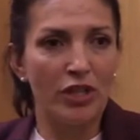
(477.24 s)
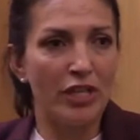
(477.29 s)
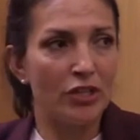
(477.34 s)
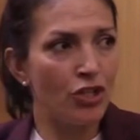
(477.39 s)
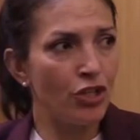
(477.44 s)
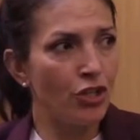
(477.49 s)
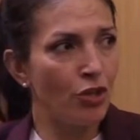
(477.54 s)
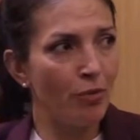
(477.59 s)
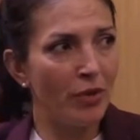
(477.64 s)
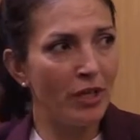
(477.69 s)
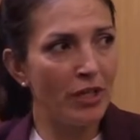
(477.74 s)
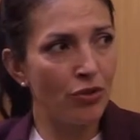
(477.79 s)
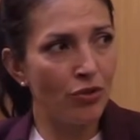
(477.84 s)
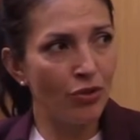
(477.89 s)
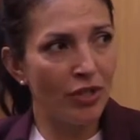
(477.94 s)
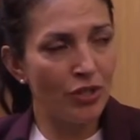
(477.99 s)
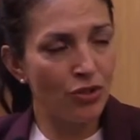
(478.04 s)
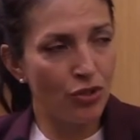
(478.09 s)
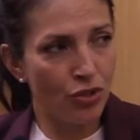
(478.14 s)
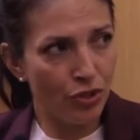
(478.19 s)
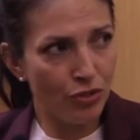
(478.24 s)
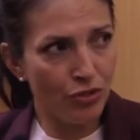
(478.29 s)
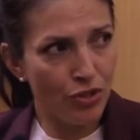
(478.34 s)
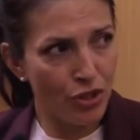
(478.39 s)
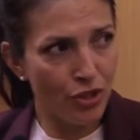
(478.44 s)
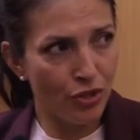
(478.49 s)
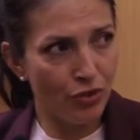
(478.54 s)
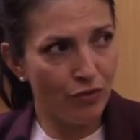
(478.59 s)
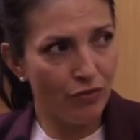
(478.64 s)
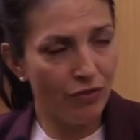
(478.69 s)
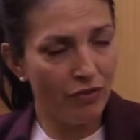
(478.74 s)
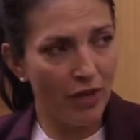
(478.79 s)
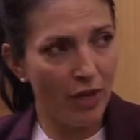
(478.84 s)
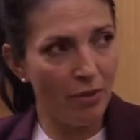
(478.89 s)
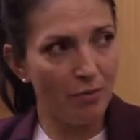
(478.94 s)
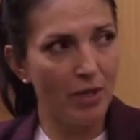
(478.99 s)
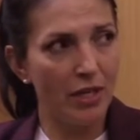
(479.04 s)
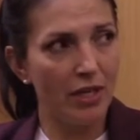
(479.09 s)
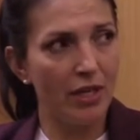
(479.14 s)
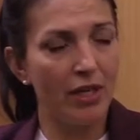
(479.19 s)
there's nobody you can turn to.
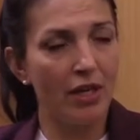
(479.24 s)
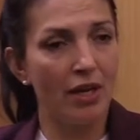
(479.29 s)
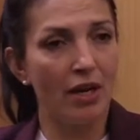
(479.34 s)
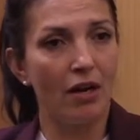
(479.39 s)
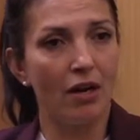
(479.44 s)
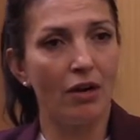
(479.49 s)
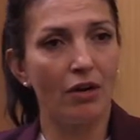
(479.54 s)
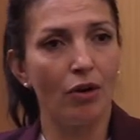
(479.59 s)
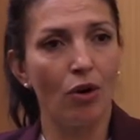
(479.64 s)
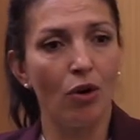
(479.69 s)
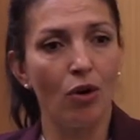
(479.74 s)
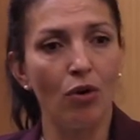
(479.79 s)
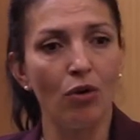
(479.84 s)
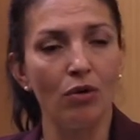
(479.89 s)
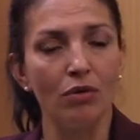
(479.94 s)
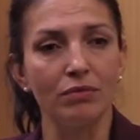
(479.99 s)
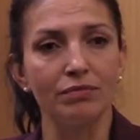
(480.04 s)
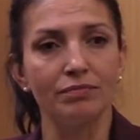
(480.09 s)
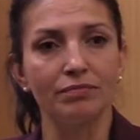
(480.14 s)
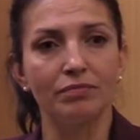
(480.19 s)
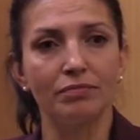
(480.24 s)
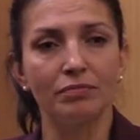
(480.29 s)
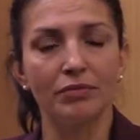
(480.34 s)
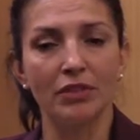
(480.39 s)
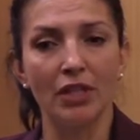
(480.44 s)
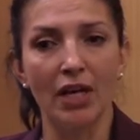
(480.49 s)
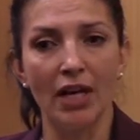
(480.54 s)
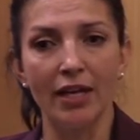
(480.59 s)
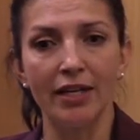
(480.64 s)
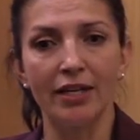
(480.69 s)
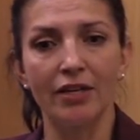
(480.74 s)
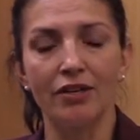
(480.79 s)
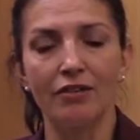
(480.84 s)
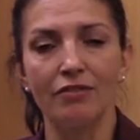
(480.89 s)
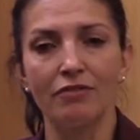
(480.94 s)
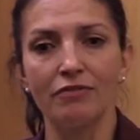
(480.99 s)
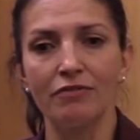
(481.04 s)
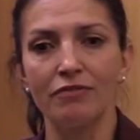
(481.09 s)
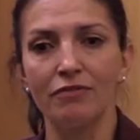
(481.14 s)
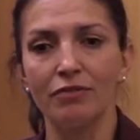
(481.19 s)
Family are all kind of,